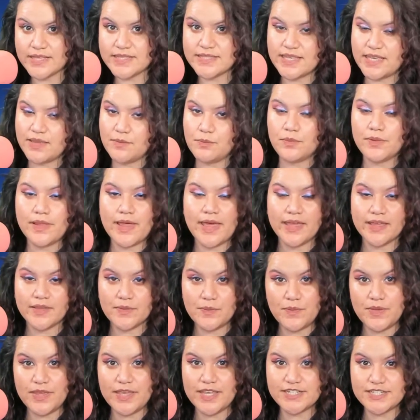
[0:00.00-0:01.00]
a black
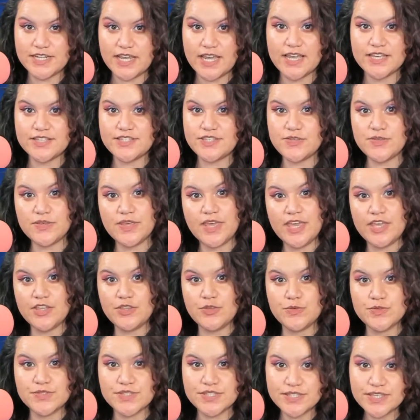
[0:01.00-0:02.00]
mage, as you gain
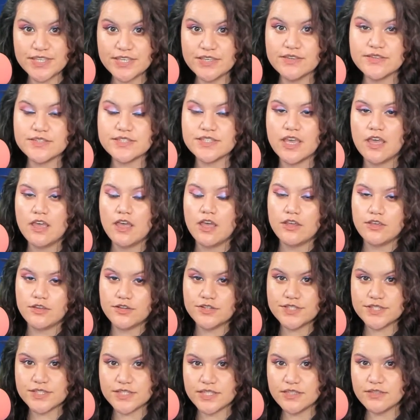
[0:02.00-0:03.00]
new skills, your
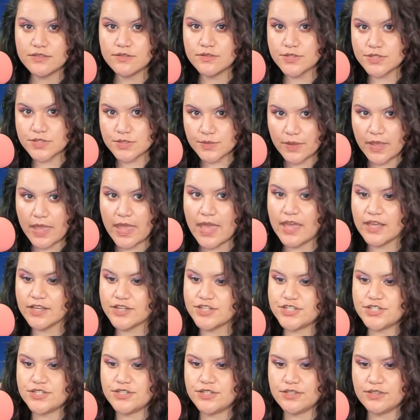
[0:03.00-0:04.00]
skills
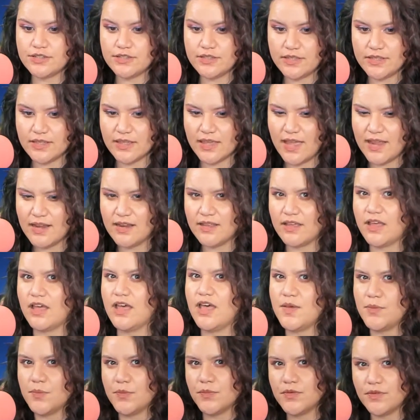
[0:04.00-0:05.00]
actually kind of
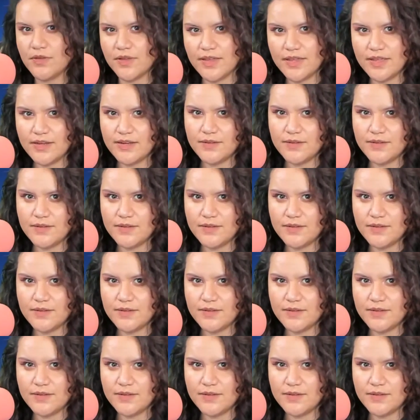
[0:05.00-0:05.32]
upgrade.